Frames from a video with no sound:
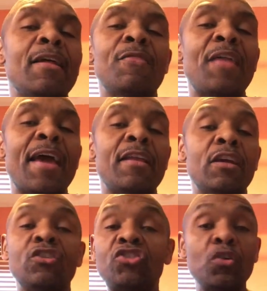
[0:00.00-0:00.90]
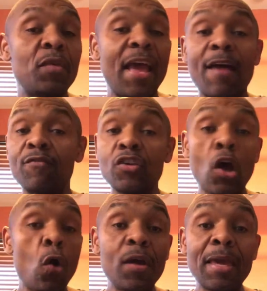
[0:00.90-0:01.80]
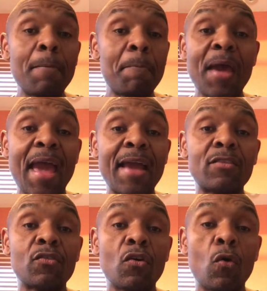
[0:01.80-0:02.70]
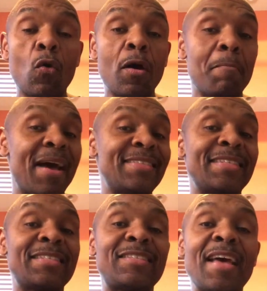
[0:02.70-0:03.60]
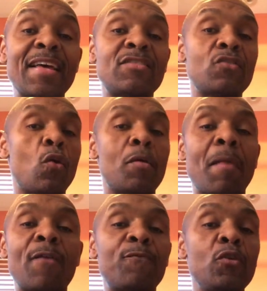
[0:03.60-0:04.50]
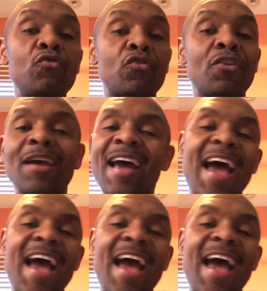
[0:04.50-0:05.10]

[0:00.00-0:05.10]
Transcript: that she would have no impact on my success, on my future.